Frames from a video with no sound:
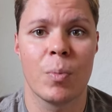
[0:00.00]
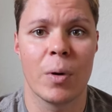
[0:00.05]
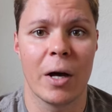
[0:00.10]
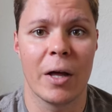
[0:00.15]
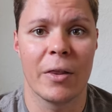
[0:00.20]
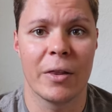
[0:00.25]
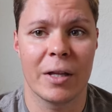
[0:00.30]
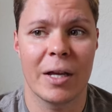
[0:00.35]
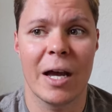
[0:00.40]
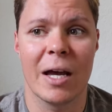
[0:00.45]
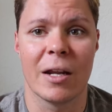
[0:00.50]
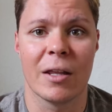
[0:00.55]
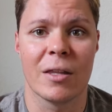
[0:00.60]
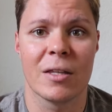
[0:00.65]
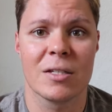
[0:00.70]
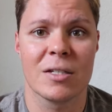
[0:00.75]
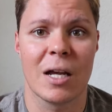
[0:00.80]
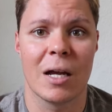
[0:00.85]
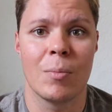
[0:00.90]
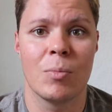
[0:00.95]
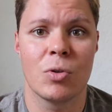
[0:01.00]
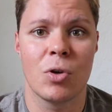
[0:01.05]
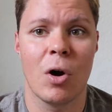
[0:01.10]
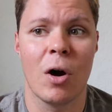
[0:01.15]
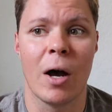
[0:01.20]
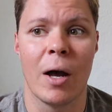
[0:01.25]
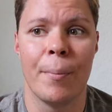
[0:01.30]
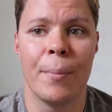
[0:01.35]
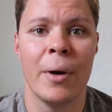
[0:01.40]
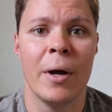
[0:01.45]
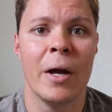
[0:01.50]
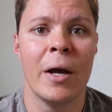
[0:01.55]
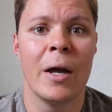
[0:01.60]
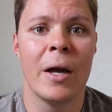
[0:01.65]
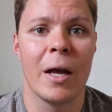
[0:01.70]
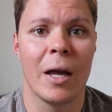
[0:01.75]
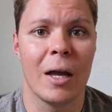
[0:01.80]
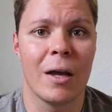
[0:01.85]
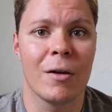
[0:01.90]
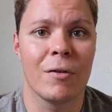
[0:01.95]
But again, at the same time,
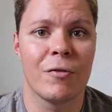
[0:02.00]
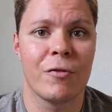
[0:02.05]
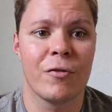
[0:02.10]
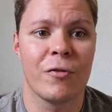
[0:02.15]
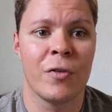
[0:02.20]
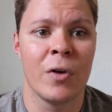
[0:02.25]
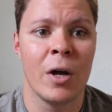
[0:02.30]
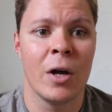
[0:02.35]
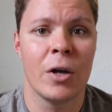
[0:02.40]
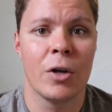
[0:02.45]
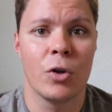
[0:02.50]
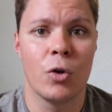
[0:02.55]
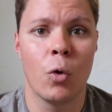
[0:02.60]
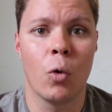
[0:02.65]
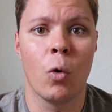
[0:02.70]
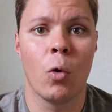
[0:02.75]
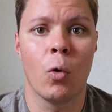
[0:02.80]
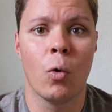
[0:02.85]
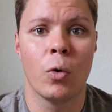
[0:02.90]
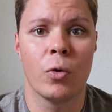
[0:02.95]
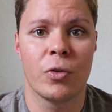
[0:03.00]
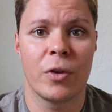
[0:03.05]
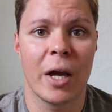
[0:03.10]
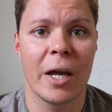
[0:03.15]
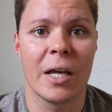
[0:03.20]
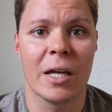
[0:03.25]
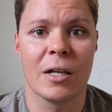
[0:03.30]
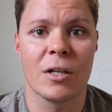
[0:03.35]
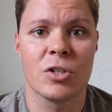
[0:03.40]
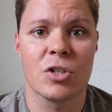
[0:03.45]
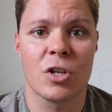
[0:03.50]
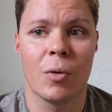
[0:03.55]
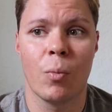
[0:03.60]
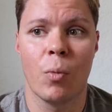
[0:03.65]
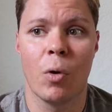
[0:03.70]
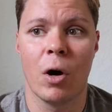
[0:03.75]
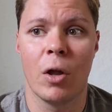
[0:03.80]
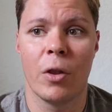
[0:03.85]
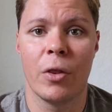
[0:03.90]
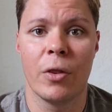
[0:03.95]
if you're dating
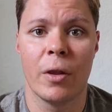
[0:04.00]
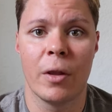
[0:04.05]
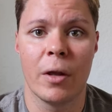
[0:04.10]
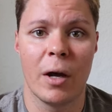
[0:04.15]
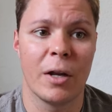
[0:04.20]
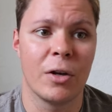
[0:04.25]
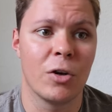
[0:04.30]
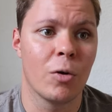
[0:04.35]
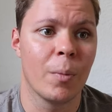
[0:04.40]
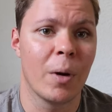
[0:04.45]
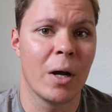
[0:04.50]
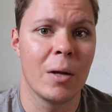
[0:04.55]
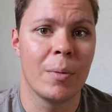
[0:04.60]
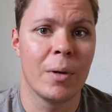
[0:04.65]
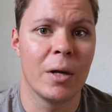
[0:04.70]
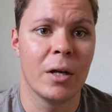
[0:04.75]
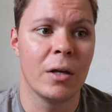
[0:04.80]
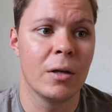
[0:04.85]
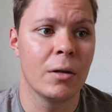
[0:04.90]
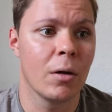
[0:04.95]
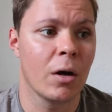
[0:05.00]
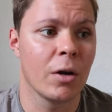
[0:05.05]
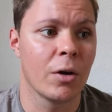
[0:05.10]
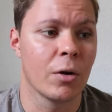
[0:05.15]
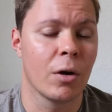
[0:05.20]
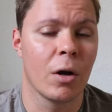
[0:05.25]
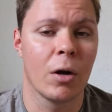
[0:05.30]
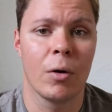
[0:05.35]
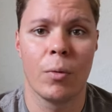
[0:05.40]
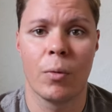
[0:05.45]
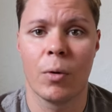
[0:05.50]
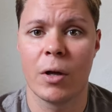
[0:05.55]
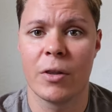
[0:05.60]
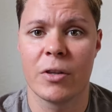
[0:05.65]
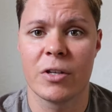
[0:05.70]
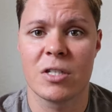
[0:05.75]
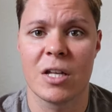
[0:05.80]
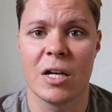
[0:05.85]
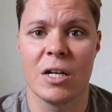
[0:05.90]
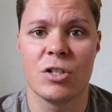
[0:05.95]
someone and you're maybe, I don't know, at
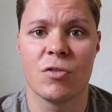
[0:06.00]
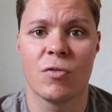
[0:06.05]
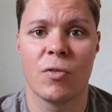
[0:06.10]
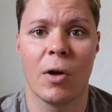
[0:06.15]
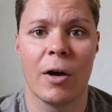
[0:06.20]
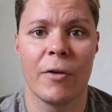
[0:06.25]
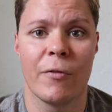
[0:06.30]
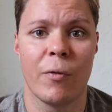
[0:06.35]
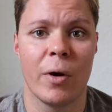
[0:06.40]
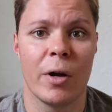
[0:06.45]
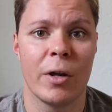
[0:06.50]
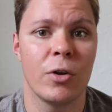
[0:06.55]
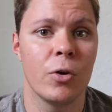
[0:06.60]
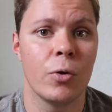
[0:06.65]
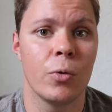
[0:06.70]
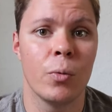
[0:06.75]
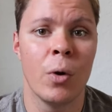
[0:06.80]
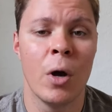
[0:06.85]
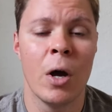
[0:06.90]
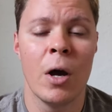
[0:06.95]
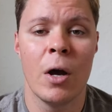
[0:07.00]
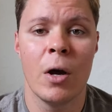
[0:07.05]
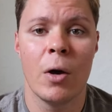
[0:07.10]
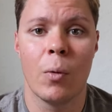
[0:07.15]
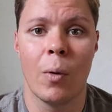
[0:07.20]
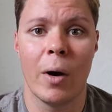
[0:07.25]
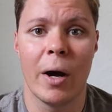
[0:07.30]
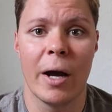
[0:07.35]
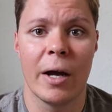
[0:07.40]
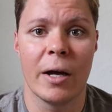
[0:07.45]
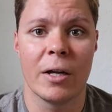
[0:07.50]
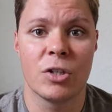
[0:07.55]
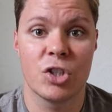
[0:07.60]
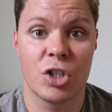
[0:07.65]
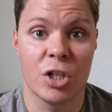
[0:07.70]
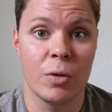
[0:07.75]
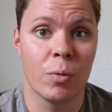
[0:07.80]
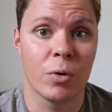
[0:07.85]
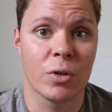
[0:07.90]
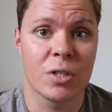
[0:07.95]
the stage of life where you, where
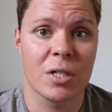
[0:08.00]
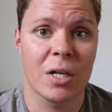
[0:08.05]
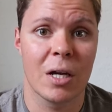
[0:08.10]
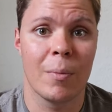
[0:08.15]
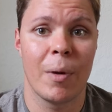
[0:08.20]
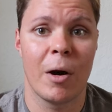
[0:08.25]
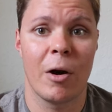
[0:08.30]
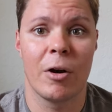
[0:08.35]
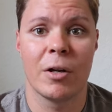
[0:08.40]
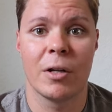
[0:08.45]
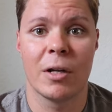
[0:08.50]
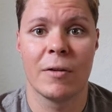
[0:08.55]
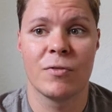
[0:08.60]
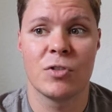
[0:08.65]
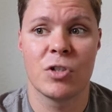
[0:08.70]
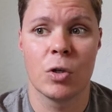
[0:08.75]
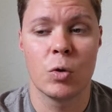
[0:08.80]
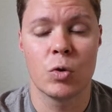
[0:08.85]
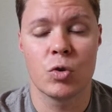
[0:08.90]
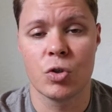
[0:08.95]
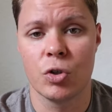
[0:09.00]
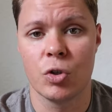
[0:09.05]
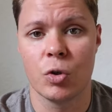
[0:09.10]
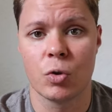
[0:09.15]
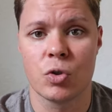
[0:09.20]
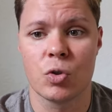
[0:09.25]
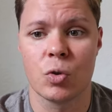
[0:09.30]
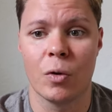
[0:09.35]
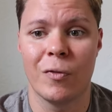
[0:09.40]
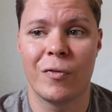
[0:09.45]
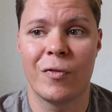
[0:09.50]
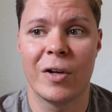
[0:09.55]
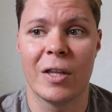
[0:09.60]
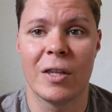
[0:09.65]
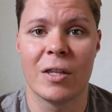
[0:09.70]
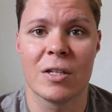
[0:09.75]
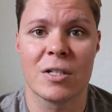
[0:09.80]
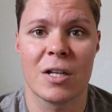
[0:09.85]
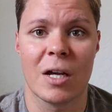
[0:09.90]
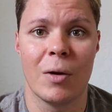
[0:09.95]
she wants to get married and have children, you're sort of
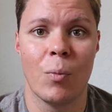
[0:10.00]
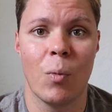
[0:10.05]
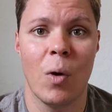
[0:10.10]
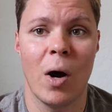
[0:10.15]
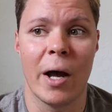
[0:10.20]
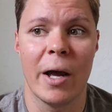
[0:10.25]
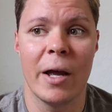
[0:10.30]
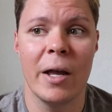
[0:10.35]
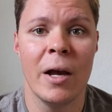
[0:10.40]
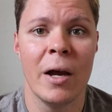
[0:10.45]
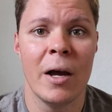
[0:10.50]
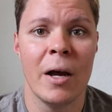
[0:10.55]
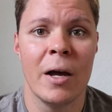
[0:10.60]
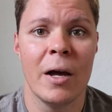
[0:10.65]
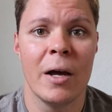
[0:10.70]
feeling the same way,